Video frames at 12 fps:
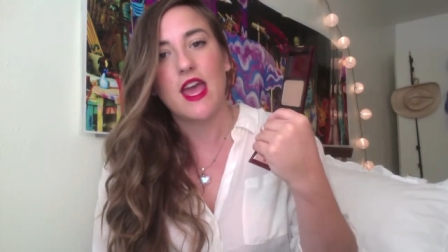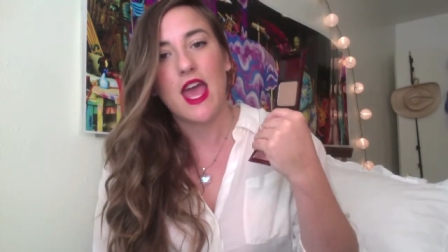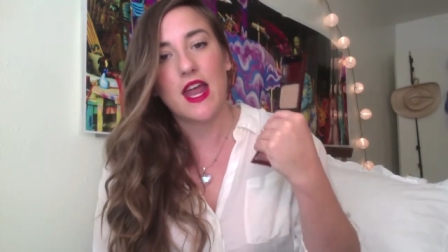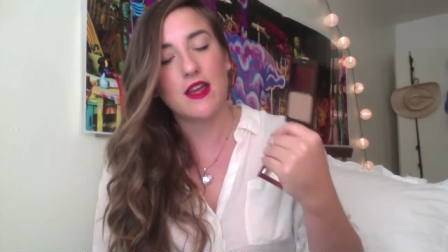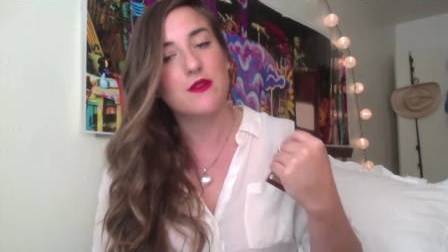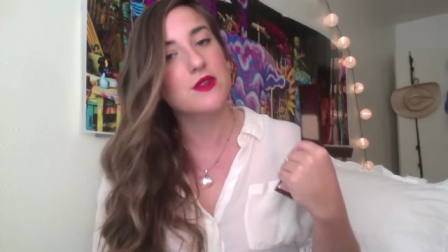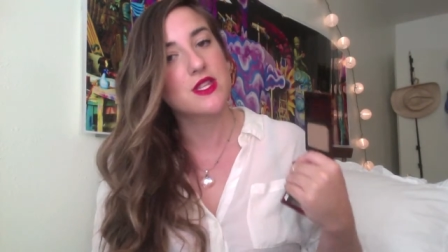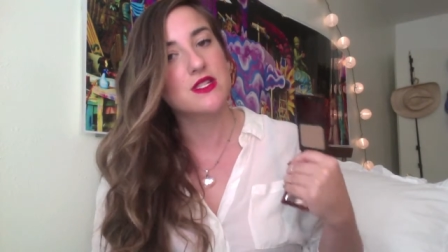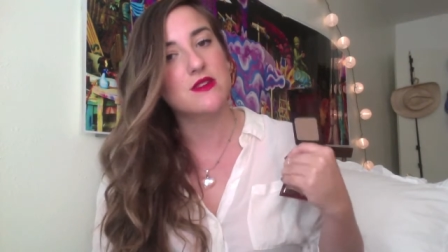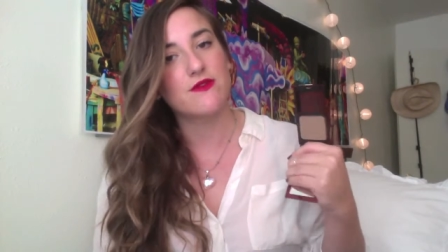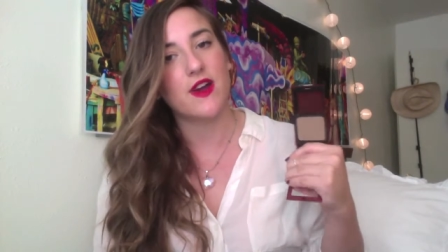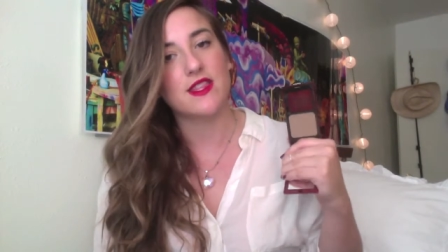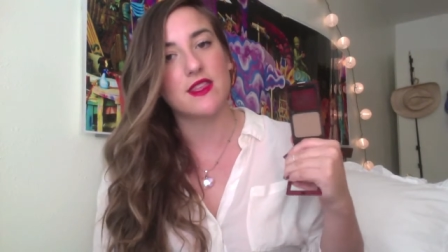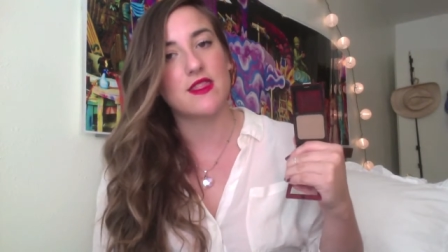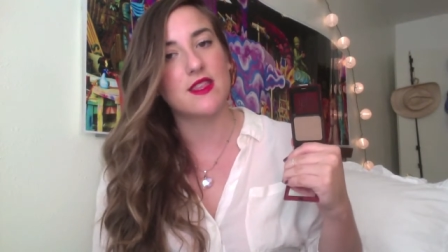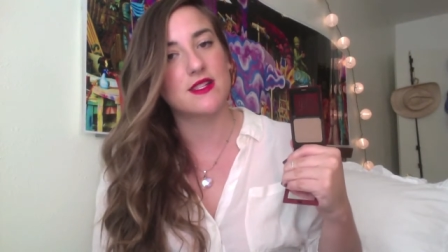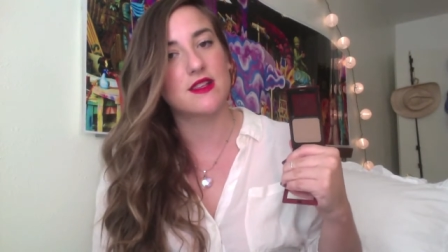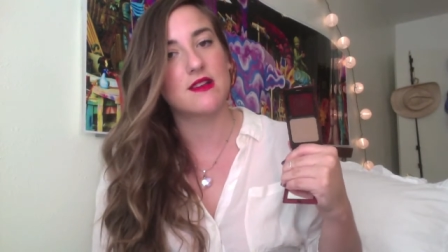And I really do find
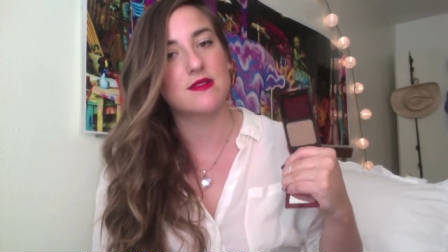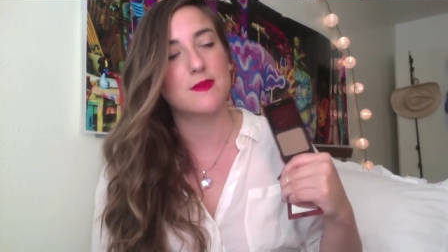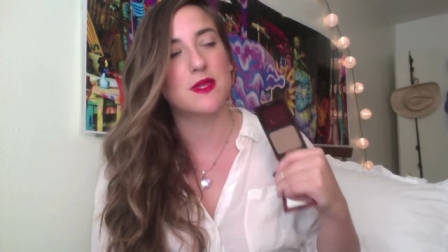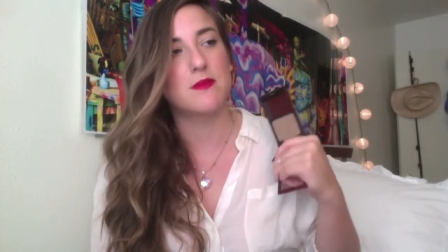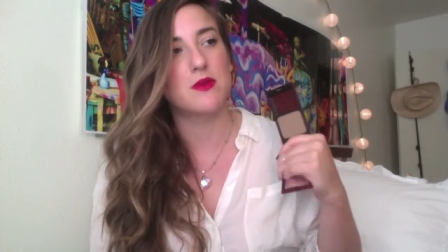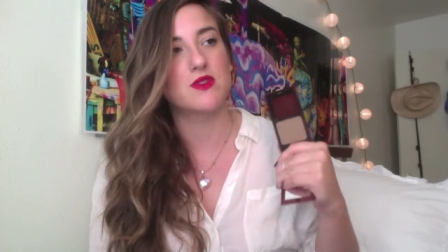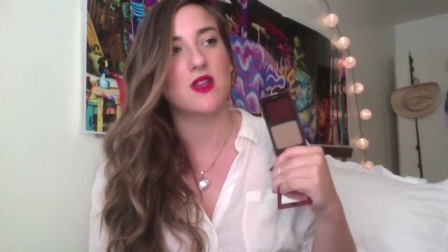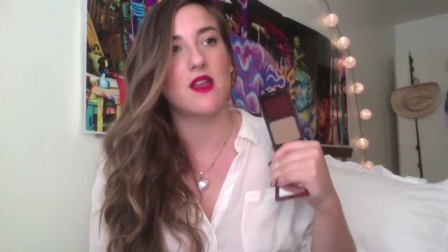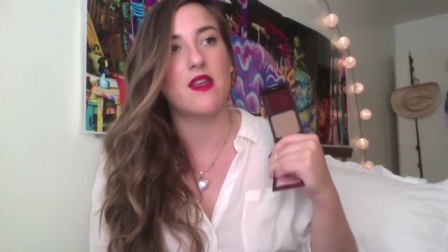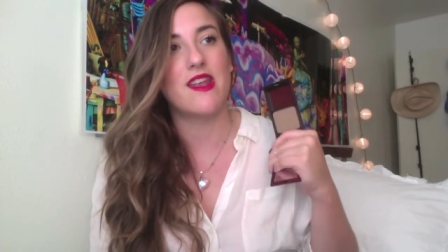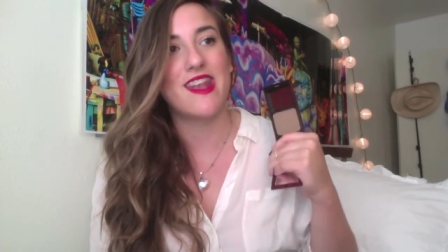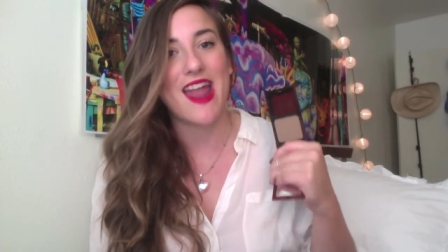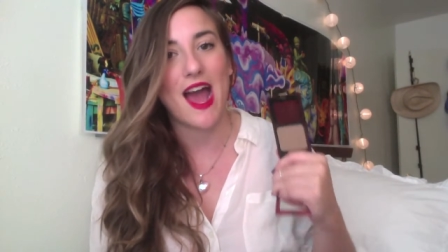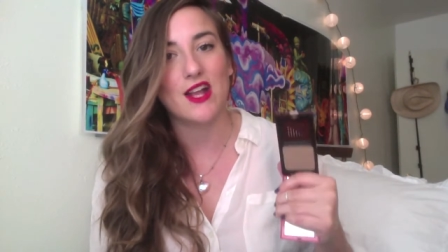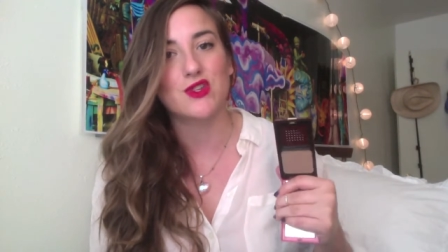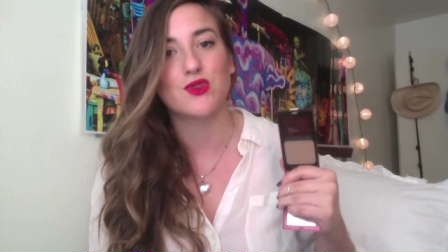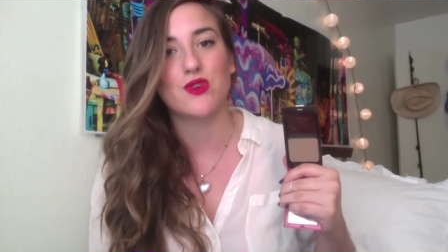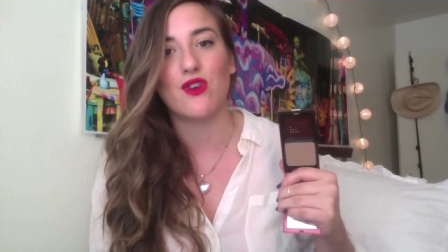that this gives me the most
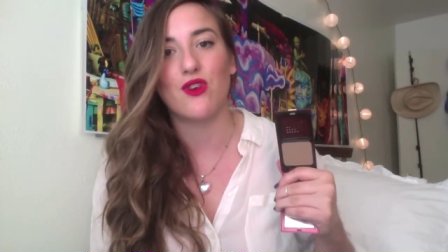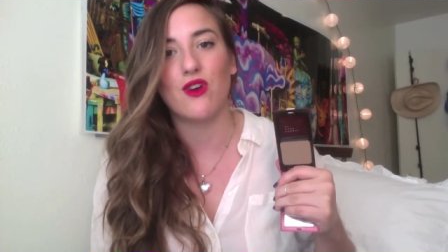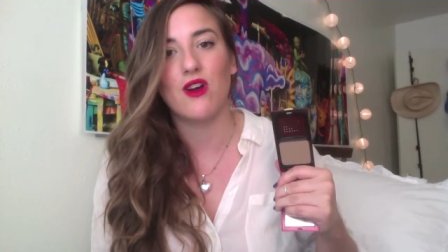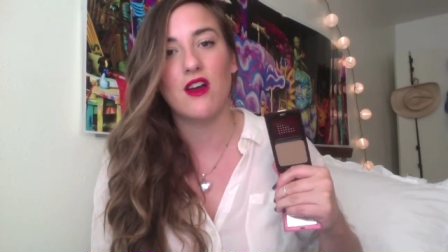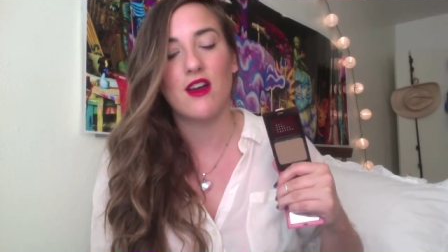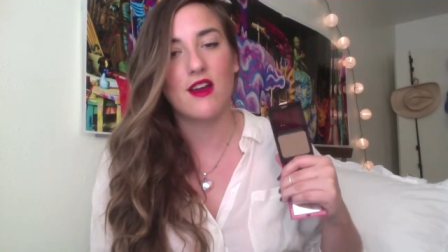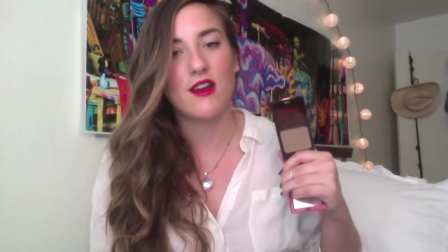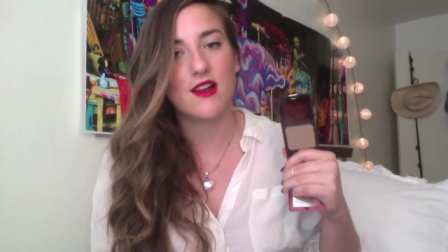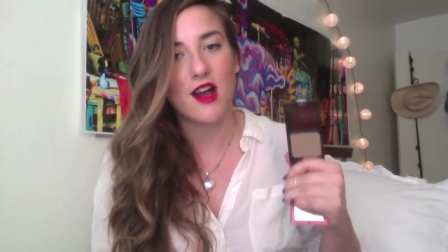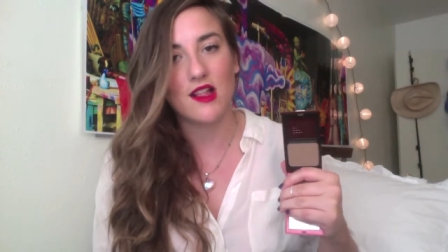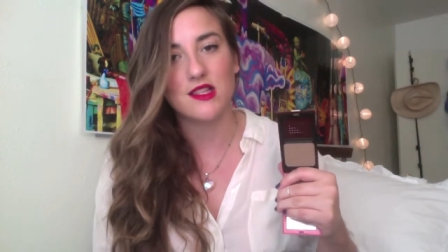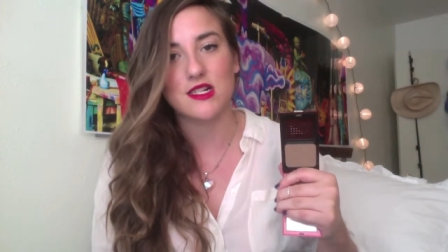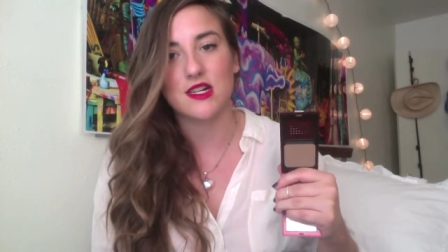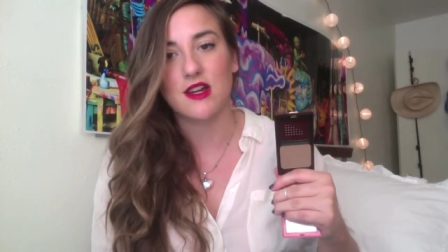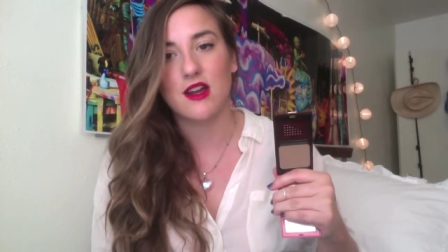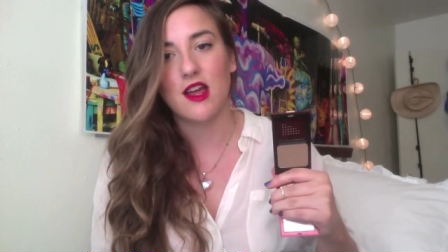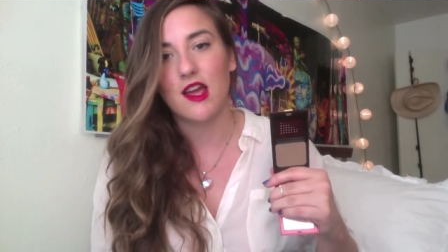natural color,